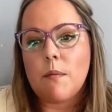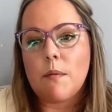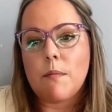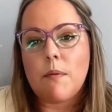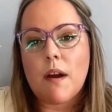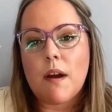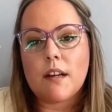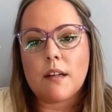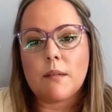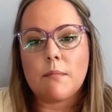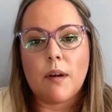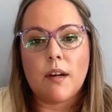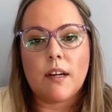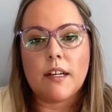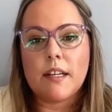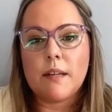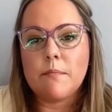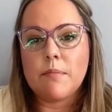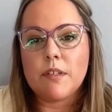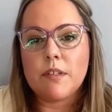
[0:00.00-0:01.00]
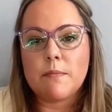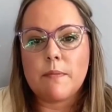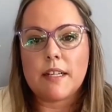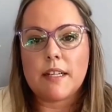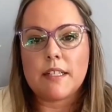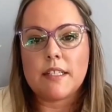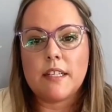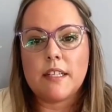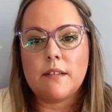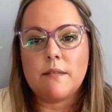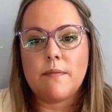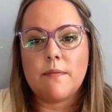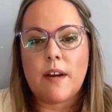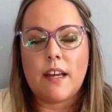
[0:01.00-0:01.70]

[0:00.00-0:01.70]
from a product marketing perspective,